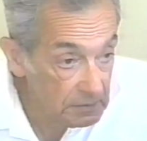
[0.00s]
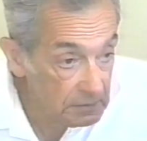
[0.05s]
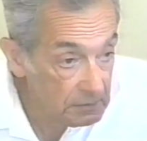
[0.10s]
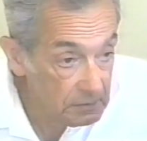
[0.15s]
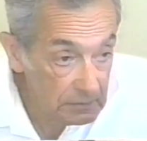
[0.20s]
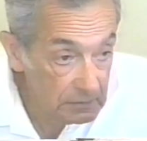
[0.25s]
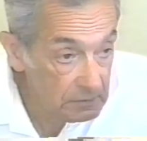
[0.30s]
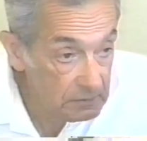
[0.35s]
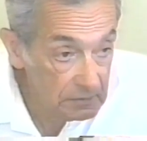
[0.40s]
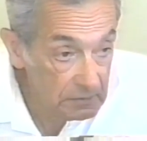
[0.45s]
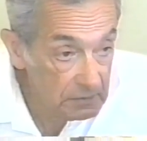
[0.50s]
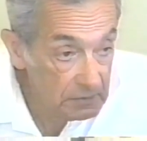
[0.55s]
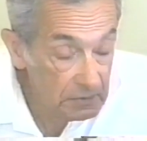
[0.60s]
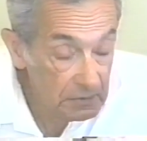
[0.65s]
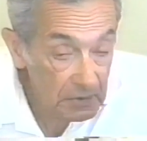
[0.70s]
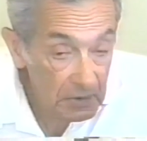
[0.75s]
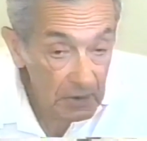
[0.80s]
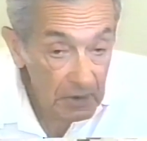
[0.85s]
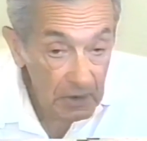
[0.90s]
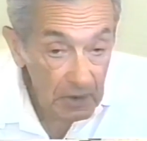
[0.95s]
Yeah.
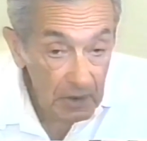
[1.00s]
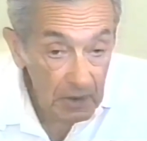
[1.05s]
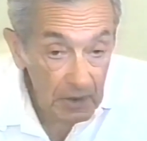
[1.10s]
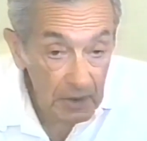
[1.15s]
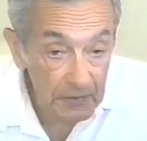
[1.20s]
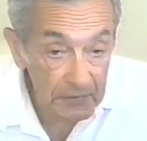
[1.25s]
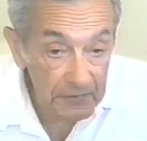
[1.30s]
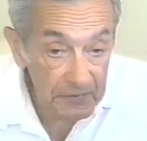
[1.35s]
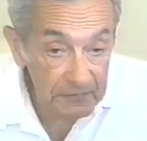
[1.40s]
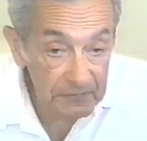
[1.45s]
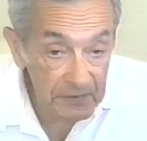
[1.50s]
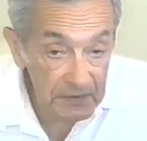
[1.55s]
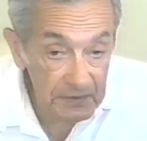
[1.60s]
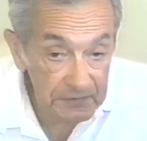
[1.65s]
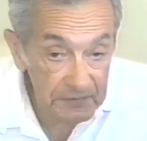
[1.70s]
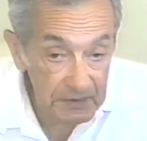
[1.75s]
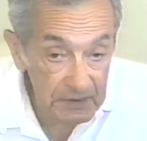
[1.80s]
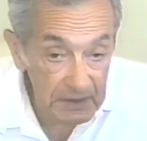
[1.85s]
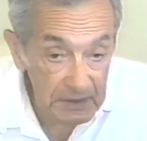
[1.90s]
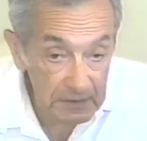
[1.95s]
They
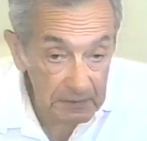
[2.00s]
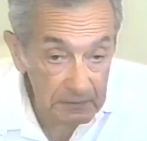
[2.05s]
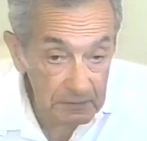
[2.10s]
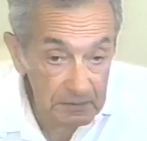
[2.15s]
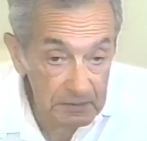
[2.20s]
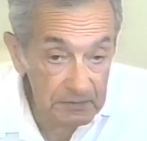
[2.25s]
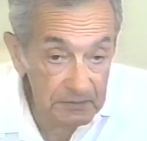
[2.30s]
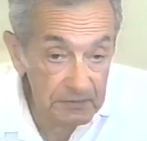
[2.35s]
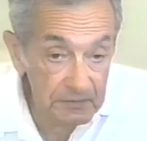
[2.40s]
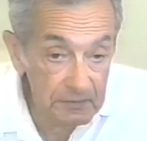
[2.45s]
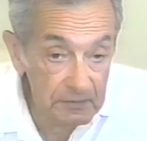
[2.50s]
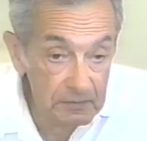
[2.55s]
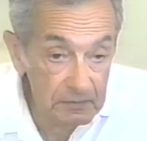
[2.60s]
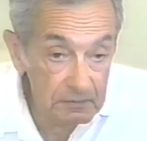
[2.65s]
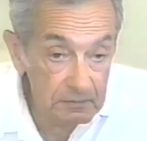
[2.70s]
felt that I was